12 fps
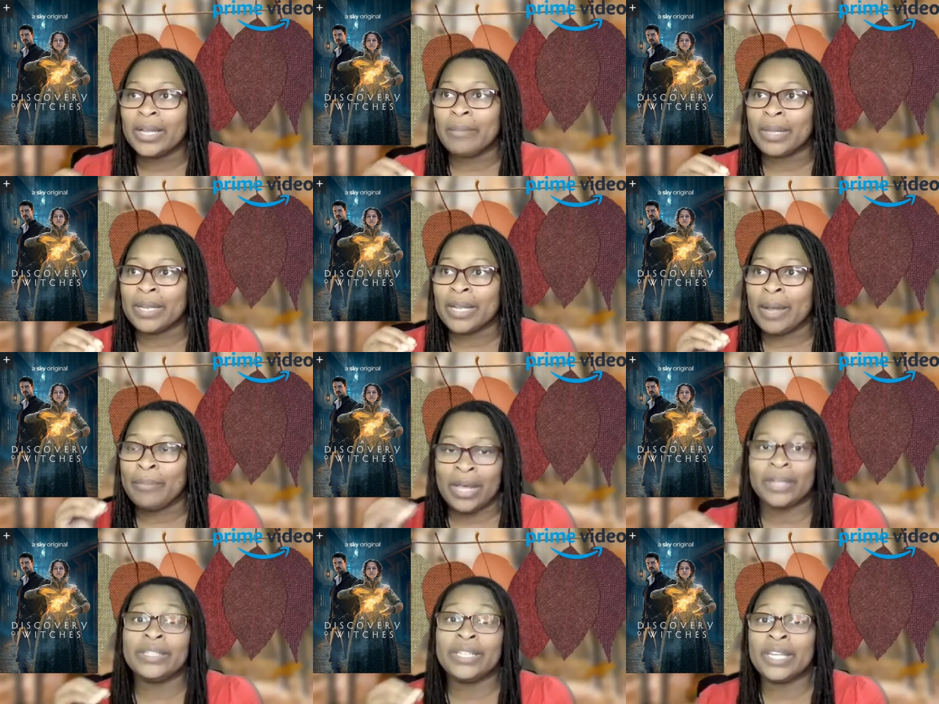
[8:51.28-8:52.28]
I mean, I'm
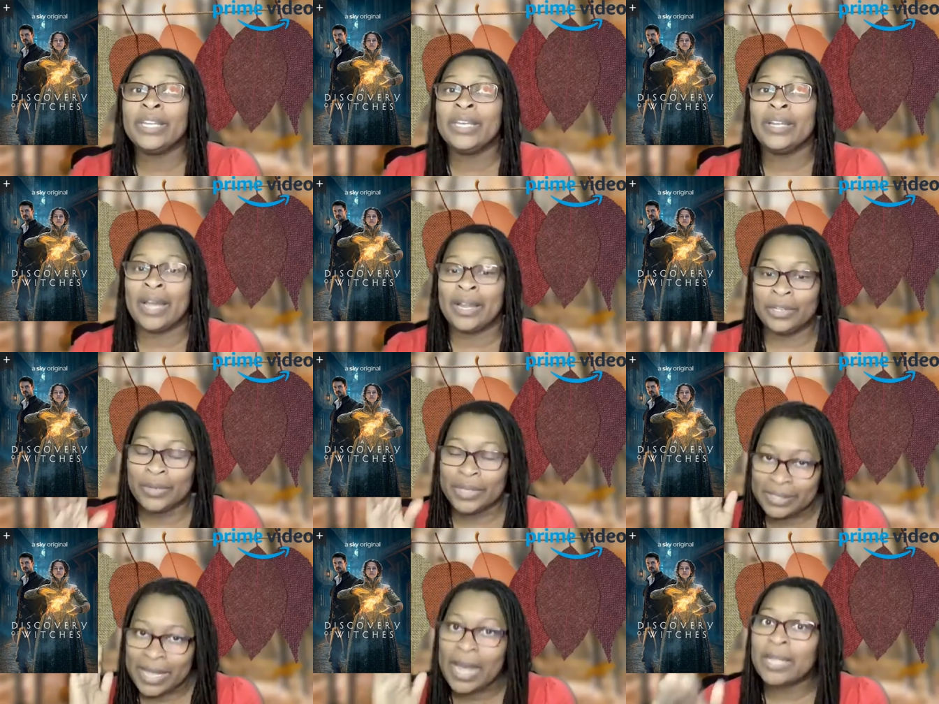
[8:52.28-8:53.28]
not an idiot. I know
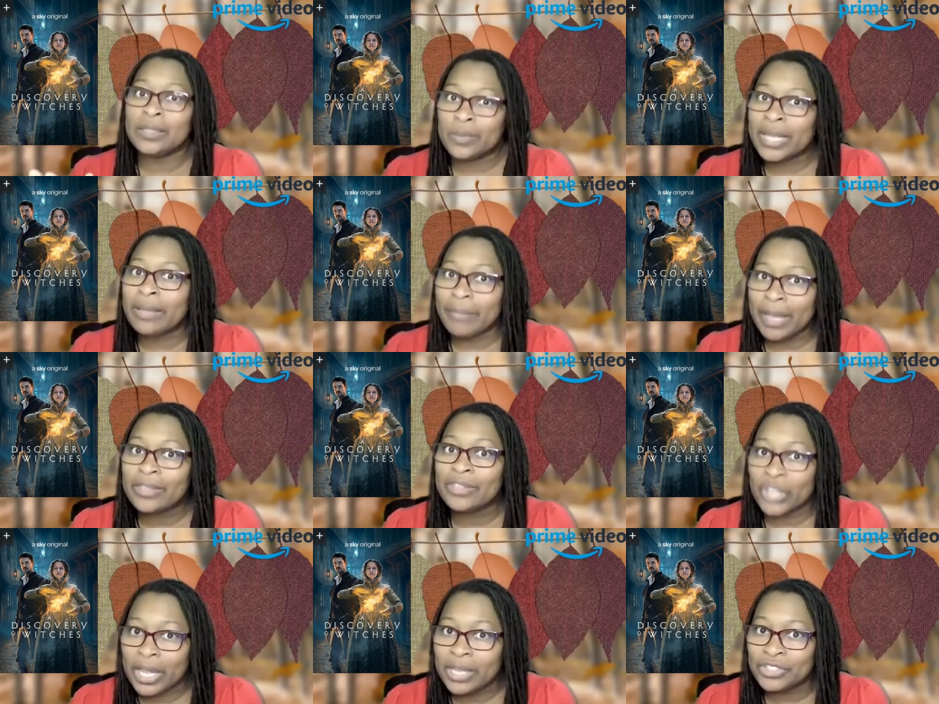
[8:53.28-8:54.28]
exactly where they made the
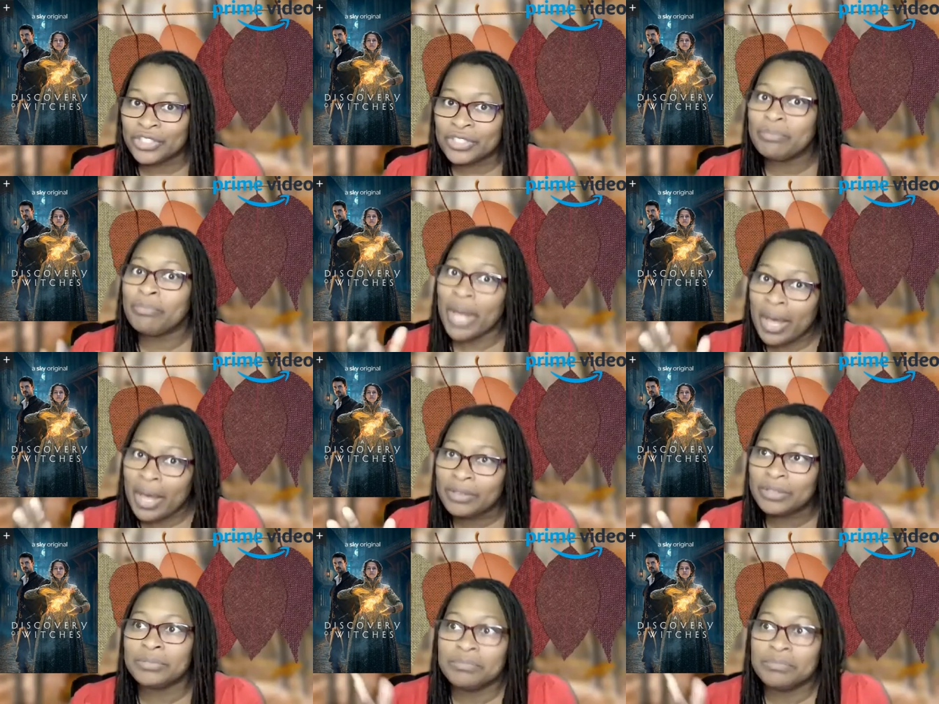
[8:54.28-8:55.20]
changes, but